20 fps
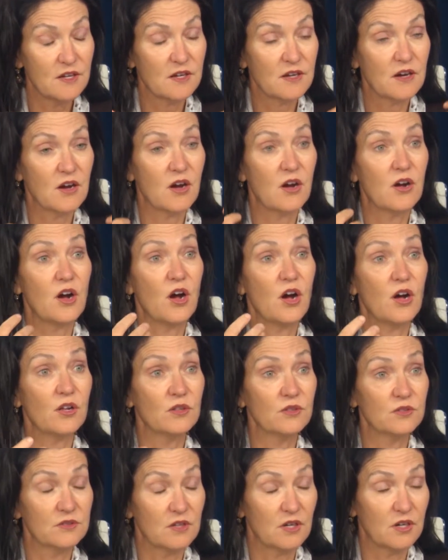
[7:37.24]

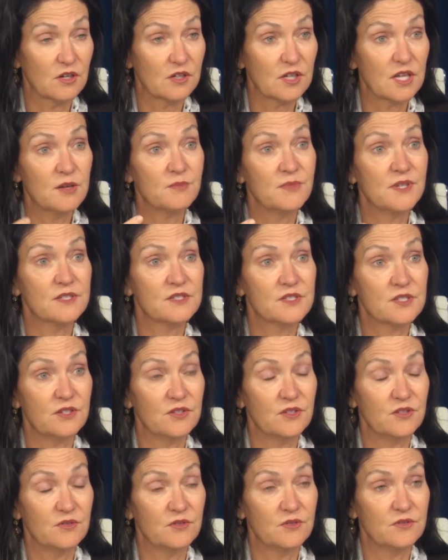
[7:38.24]
all are coming
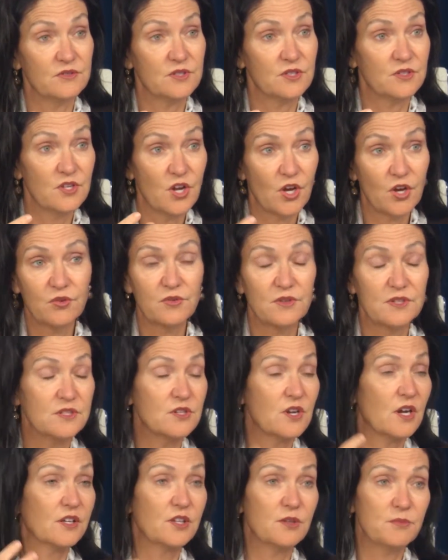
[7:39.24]
to know and
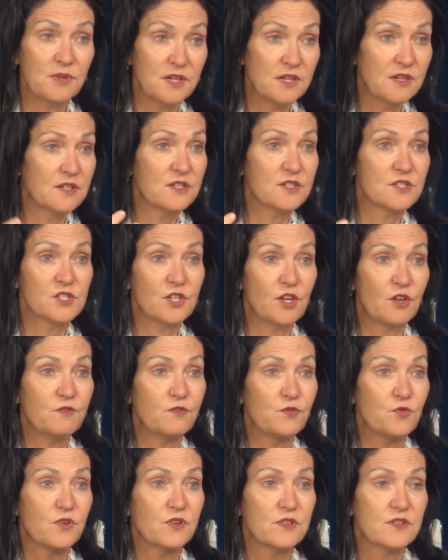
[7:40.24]
documented and so
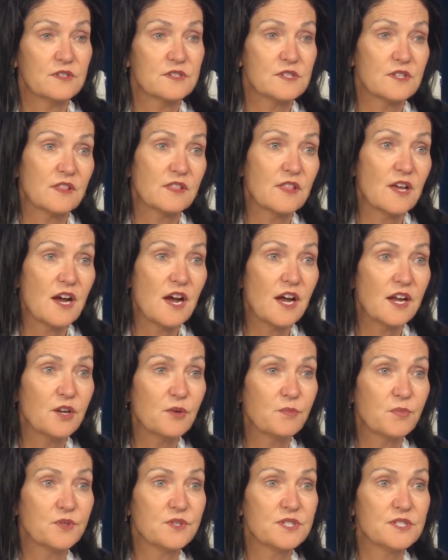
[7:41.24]
forth is that the higher
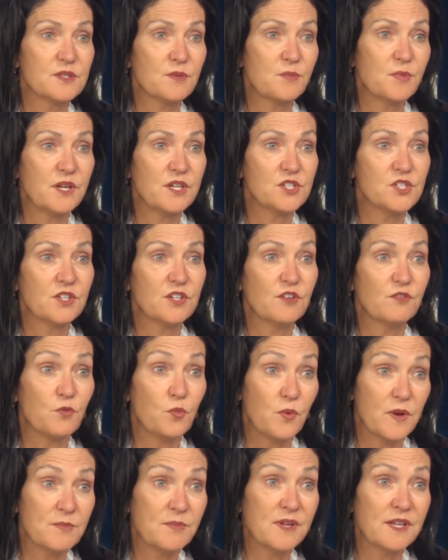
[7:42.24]
participation of
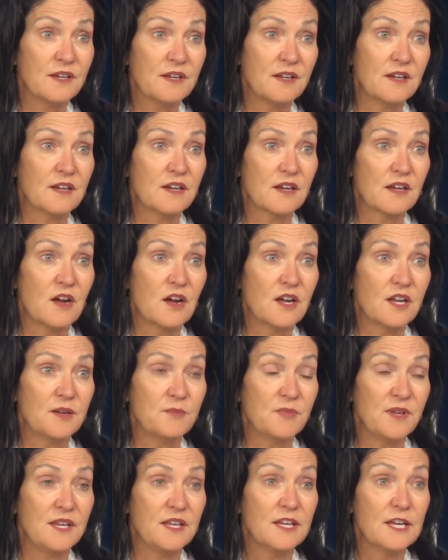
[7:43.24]
women in an
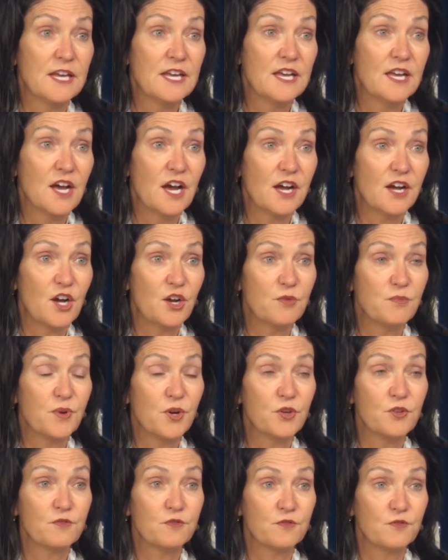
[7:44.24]
economy,
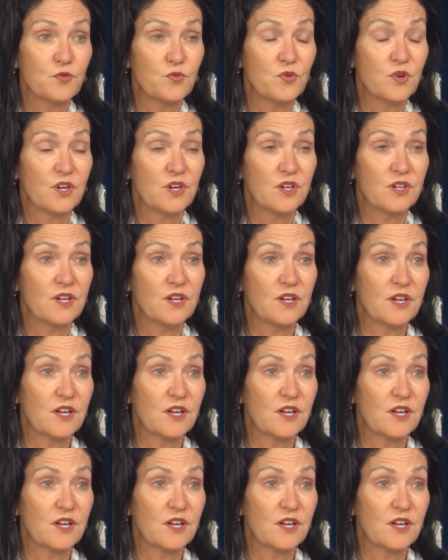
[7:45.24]
both for